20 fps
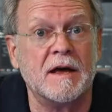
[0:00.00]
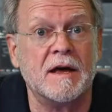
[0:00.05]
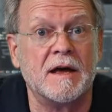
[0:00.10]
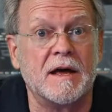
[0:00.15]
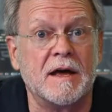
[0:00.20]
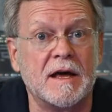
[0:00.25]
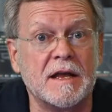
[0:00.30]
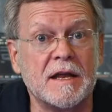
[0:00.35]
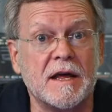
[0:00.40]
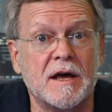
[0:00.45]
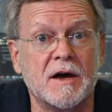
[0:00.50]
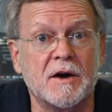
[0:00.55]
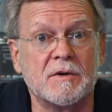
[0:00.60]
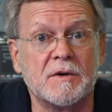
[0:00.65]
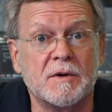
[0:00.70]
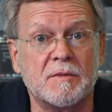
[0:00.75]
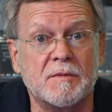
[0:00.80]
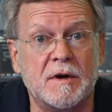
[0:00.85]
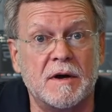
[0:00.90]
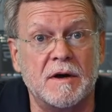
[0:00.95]
Anyhow,
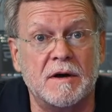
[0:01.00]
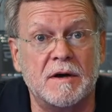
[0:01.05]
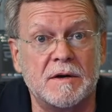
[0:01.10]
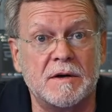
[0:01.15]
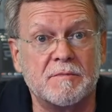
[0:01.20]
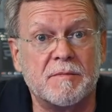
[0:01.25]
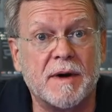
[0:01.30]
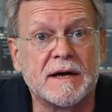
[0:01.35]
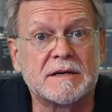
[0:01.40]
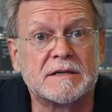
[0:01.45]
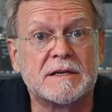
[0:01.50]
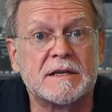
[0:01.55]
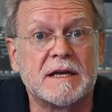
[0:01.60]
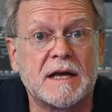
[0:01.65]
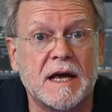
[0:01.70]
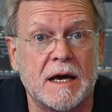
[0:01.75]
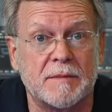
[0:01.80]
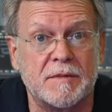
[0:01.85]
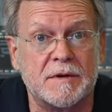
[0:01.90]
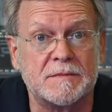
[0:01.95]
back to the
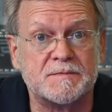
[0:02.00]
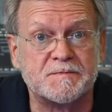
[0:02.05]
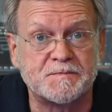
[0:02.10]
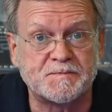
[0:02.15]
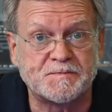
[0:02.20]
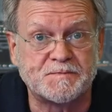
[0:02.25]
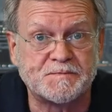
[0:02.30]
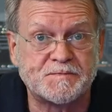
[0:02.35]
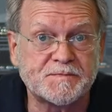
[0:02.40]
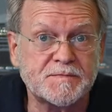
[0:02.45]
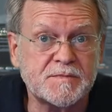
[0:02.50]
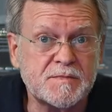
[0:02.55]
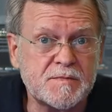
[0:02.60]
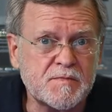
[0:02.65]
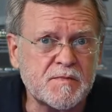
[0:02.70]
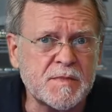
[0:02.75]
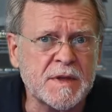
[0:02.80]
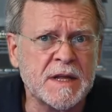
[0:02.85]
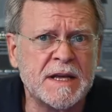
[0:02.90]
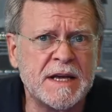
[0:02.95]
cabinet.
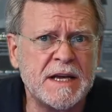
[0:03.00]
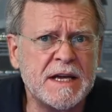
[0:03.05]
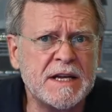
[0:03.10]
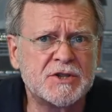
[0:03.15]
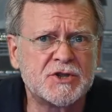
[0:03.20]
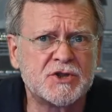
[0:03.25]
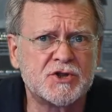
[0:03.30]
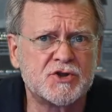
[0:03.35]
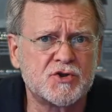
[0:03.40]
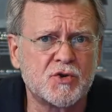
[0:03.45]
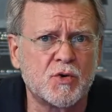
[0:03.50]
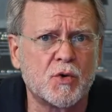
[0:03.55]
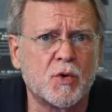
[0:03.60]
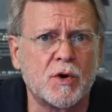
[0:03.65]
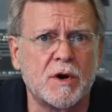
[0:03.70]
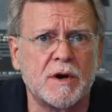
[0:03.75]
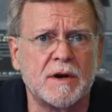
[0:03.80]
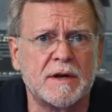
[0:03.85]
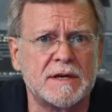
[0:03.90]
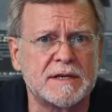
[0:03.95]
Each
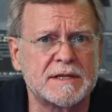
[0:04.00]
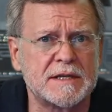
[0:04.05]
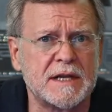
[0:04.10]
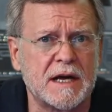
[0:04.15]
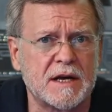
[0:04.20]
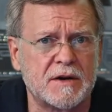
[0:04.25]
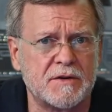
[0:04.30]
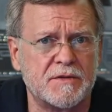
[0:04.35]
drawer is like a